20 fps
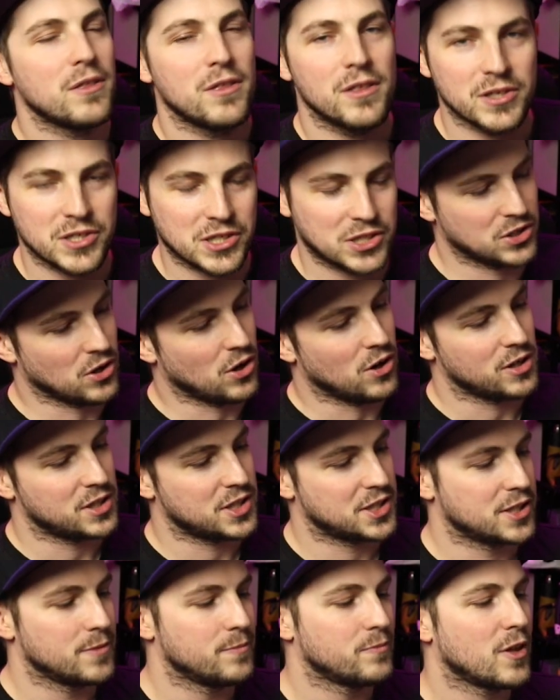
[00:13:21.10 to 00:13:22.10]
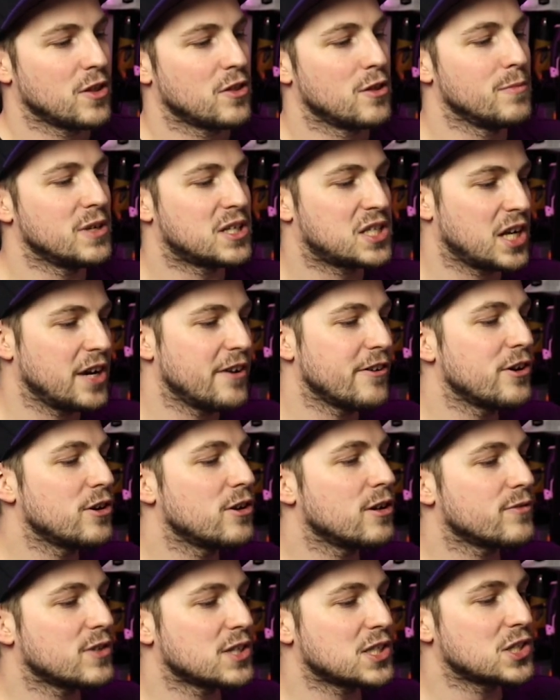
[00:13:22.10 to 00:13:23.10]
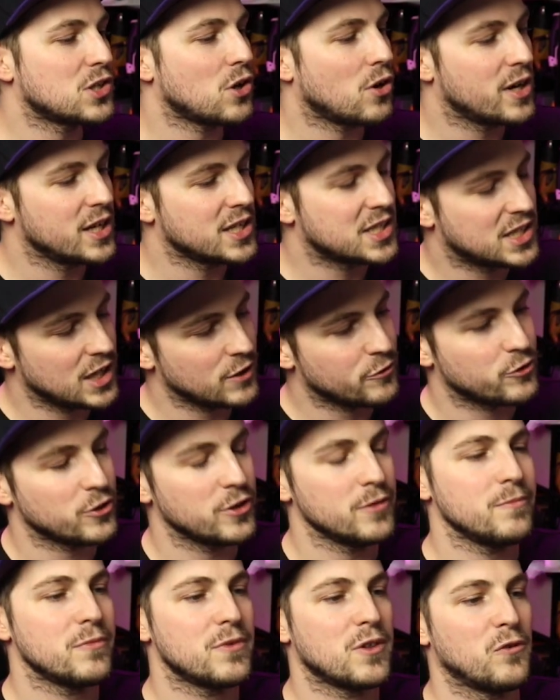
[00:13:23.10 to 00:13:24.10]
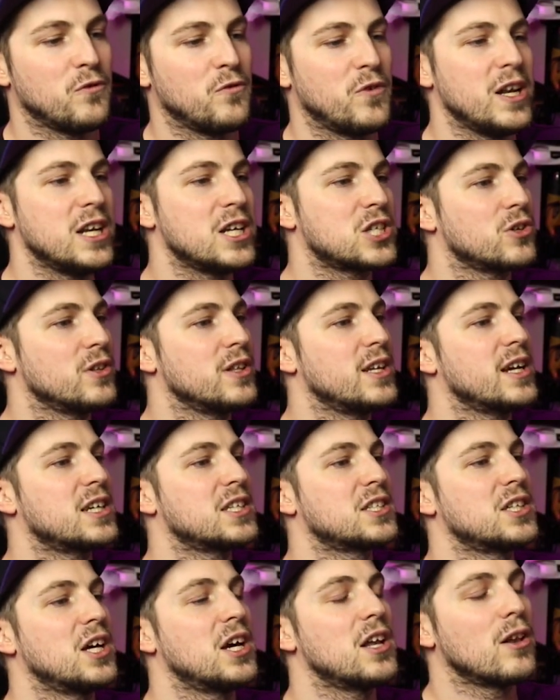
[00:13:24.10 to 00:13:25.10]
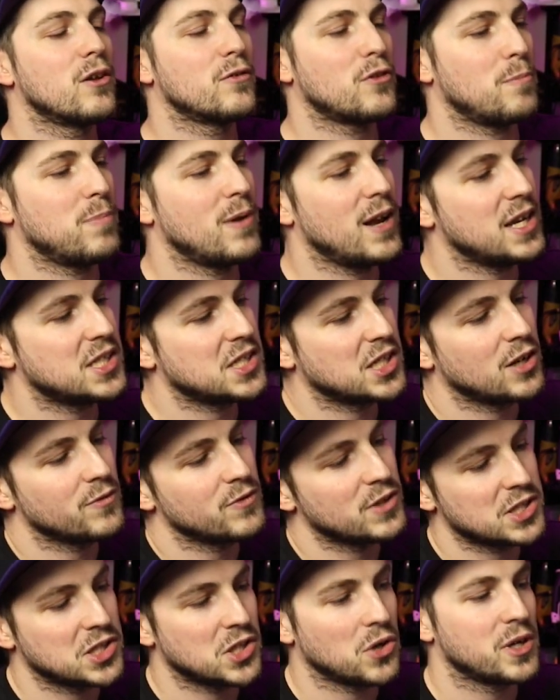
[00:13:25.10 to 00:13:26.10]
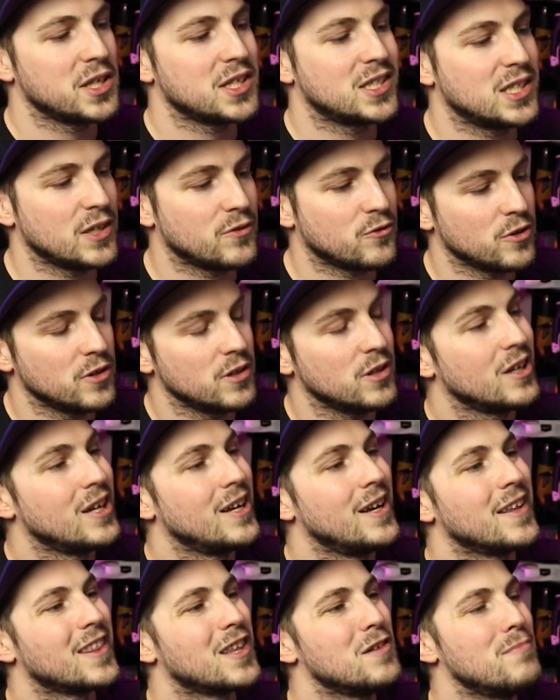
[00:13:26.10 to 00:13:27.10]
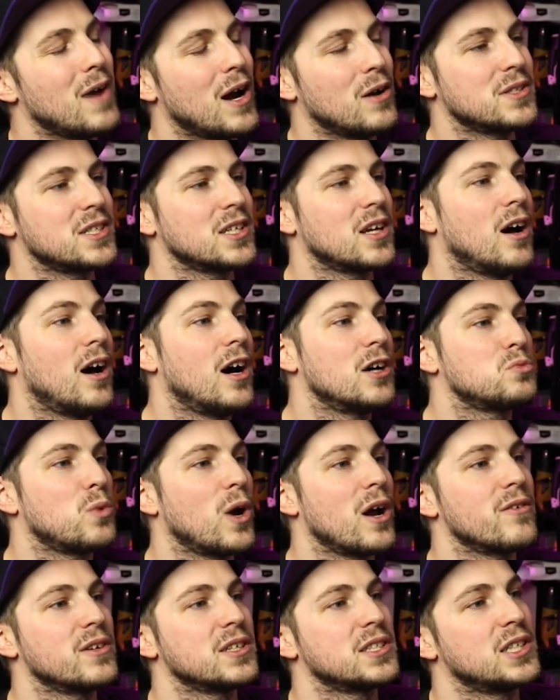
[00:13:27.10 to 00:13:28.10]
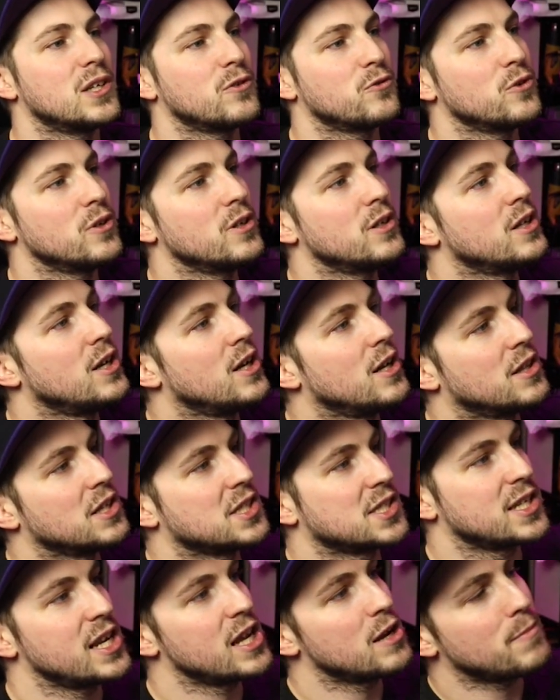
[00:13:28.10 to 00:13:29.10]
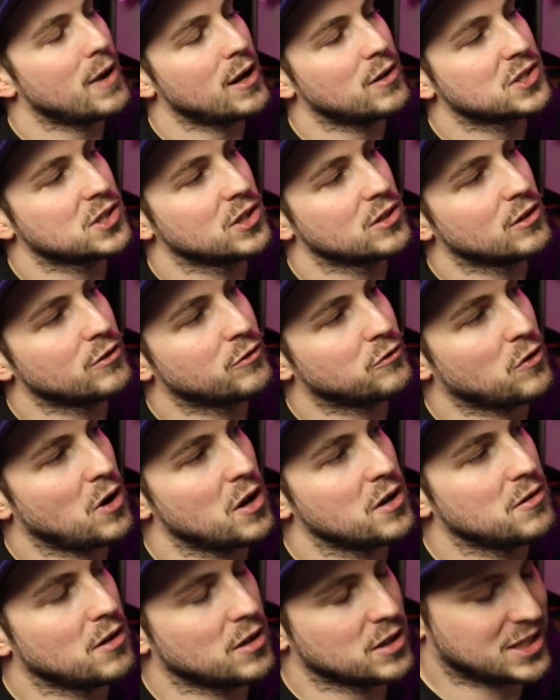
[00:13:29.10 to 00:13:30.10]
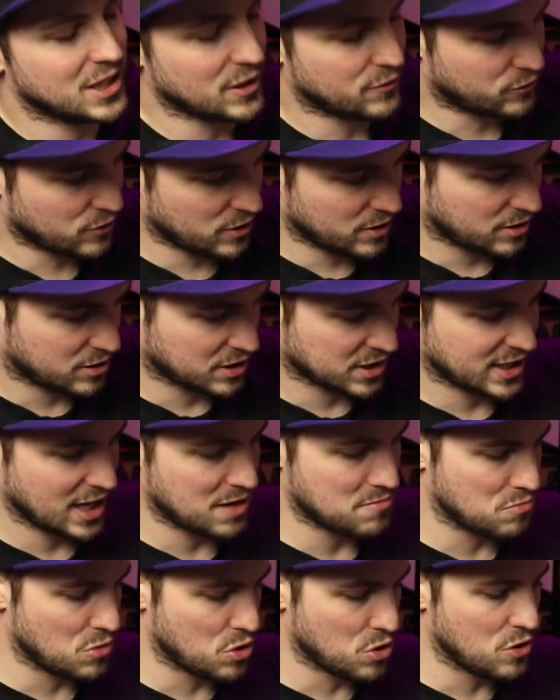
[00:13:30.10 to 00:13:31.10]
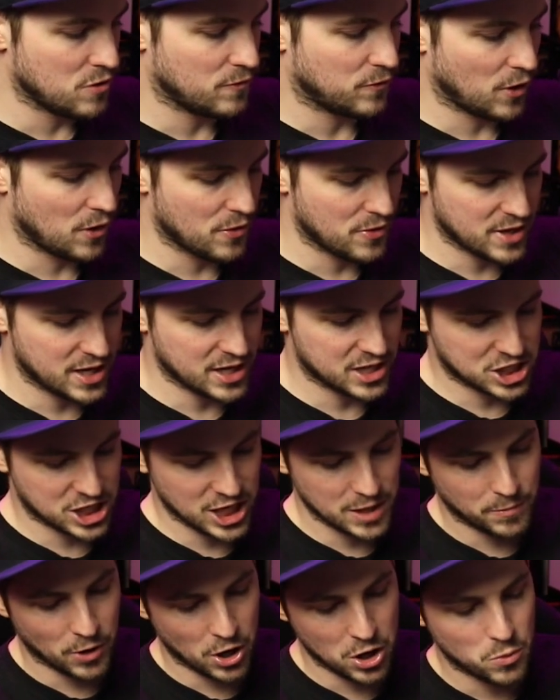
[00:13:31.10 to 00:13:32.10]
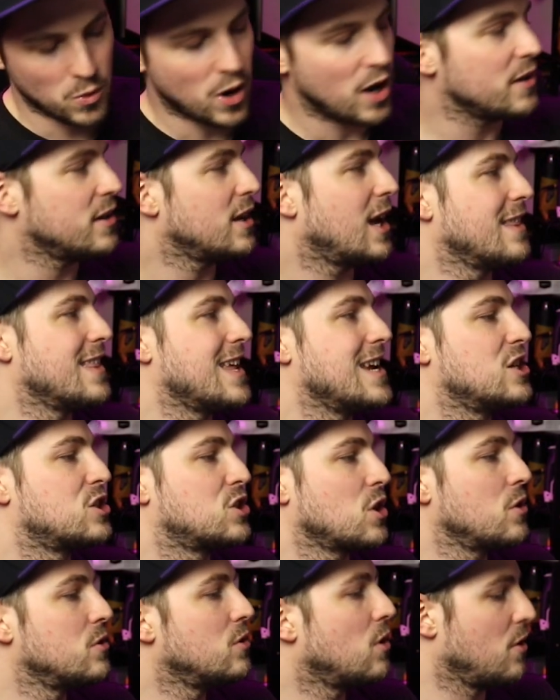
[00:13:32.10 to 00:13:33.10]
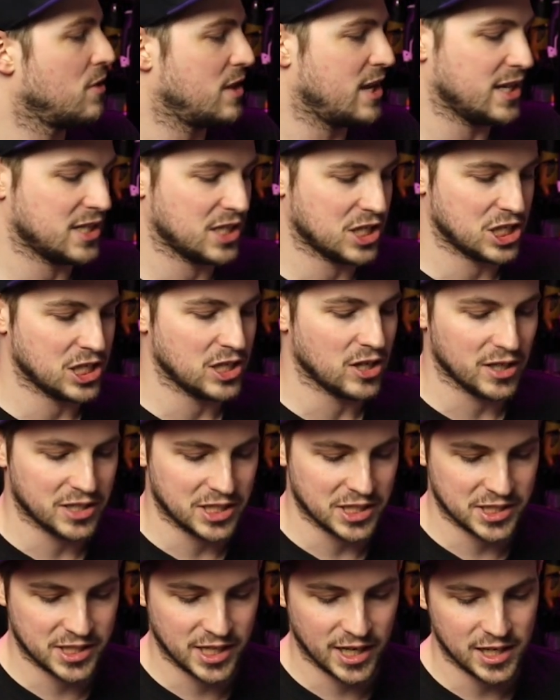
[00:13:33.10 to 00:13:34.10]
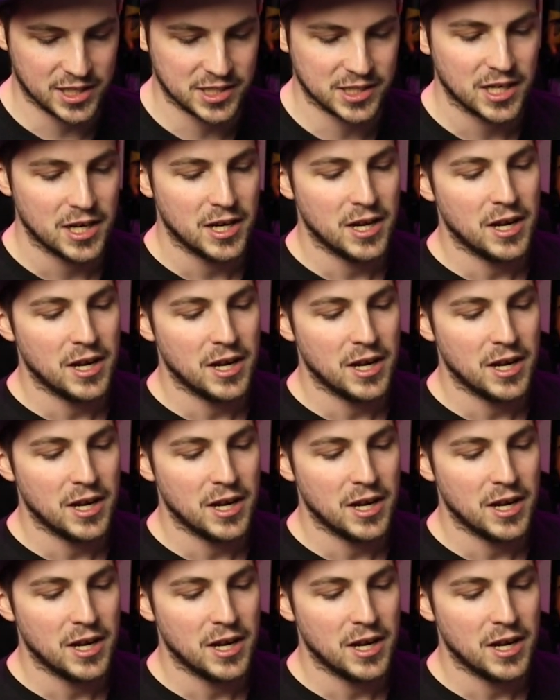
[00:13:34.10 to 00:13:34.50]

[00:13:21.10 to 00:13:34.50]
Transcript: the stocks. The material of the stock is different. The finish on the external of the plastic of the stock is different. The mounting hardware is different. The sling mounts on the front are different because they move on the cheapo one and they don't on the SSG 96.